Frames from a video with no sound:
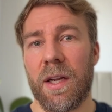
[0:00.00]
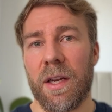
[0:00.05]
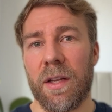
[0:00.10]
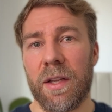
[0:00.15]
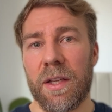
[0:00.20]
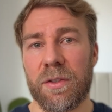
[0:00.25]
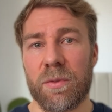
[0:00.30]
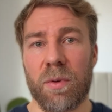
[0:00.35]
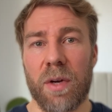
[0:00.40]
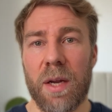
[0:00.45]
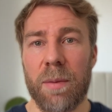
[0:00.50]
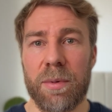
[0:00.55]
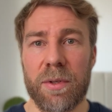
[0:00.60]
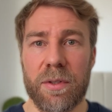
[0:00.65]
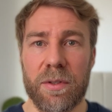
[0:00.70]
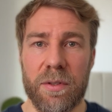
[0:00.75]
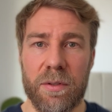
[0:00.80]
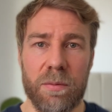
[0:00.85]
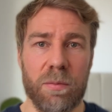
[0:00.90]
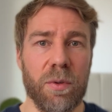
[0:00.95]
And that's what
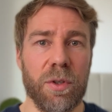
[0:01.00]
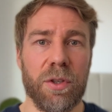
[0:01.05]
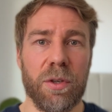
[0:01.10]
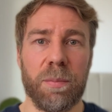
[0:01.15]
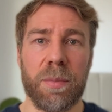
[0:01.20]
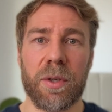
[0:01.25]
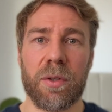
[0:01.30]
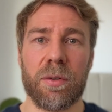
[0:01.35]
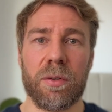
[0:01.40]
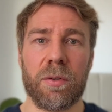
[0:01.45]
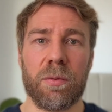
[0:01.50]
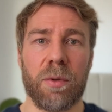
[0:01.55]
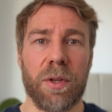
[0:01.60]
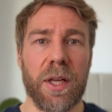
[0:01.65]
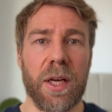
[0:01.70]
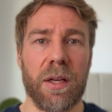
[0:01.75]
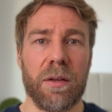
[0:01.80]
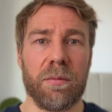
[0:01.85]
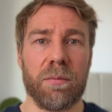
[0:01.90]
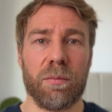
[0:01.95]
happens when you build
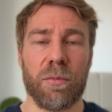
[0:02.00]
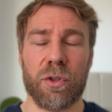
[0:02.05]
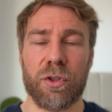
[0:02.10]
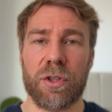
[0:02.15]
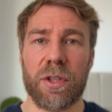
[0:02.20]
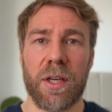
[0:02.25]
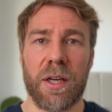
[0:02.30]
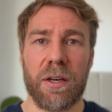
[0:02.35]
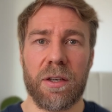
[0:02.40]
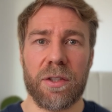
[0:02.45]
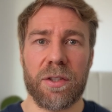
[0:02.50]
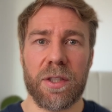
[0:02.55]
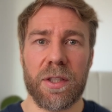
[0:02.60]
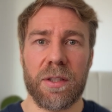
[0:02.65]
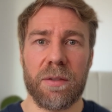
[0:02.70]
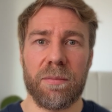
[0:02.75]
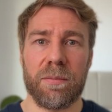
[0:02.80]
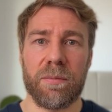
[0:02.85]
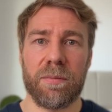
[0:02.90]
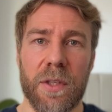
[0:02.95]
without
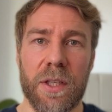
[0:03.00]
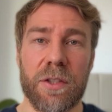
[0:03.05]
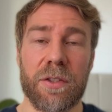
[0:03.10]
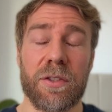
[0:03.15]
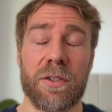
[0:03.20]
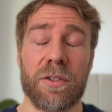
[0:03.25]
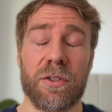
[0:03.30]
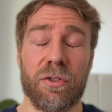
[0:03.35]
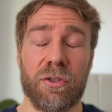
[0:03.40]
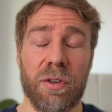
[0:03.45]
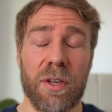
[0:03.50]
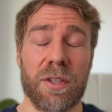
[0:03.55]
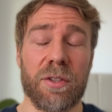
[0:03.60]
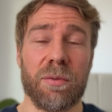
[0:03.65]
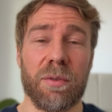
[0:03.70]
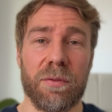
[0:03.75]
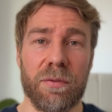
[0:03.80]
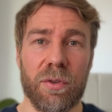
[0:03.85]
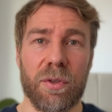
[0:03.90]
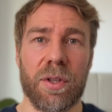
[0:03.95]
modularity. Let's try
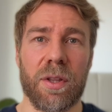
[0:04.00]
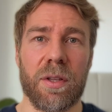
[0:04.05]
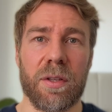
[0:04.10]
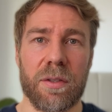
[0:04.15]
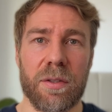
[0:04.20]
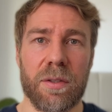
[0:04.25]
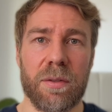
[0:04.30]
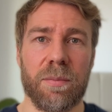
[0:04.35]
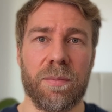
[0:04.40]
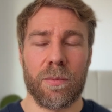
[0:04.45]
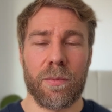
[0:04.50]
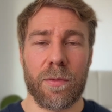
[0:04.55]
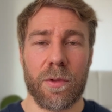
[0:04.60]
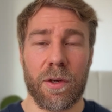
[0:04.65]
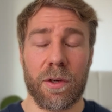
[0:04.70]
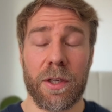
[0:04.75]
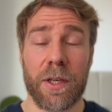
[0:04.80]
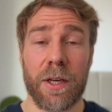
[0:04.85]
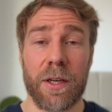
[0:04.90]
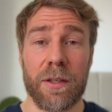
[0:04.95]
to avoid this.
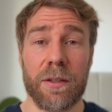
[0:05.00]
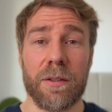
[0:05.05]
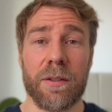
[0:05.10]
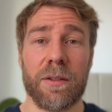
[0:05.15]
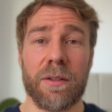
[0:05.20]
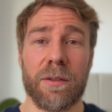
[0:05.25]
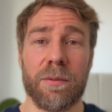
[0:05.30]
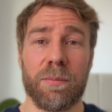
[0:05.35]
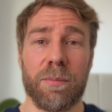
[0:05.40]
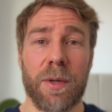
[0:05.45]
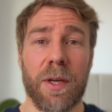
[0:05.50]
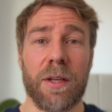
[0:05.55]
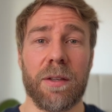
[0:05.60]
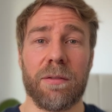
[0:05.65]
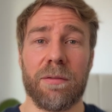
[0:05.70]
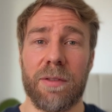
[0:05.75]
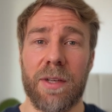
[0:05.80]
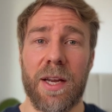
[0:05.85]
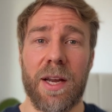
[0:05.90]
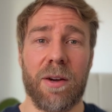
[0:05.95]
Okay,
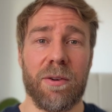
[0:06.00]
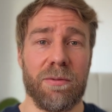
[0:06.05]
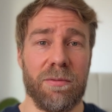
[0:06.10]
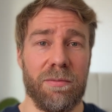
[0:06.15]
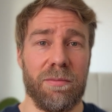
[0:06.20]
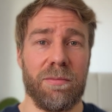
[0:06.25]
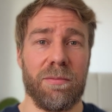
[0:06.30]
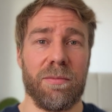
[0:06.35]
but how?